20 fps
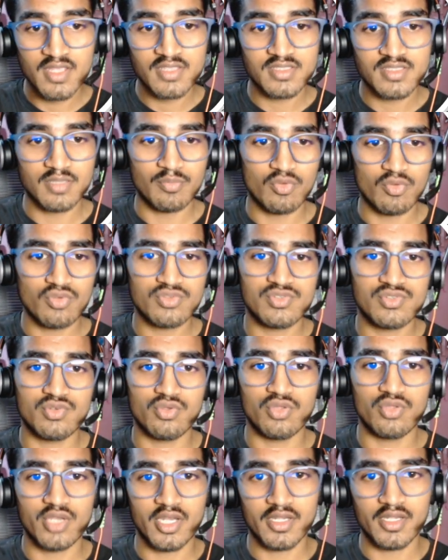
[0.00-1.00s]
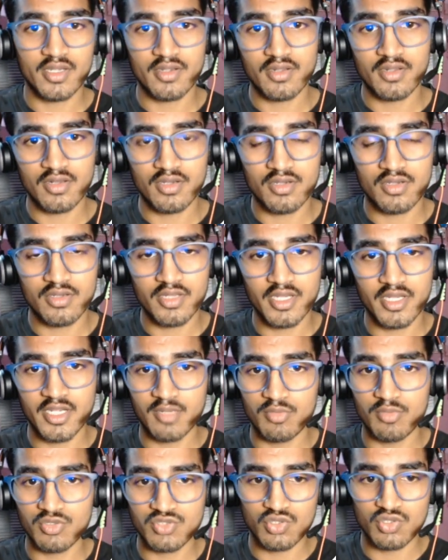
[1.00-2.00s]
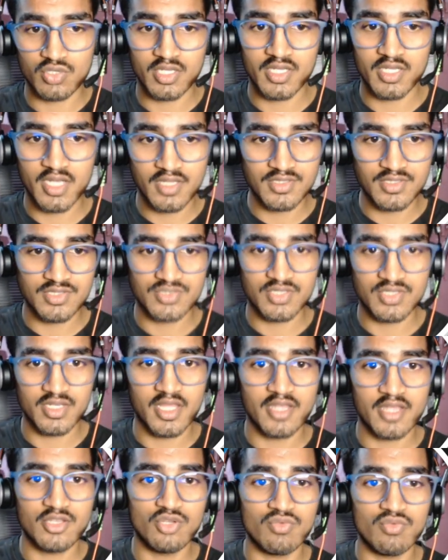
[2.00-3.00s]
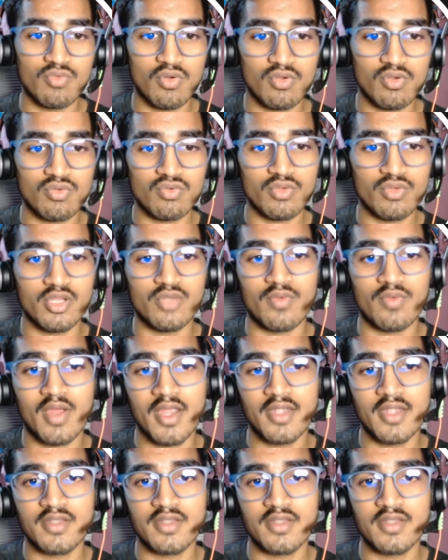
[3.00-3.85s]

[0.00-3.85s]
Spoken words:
Suppose you created a AWS organization and you want to invite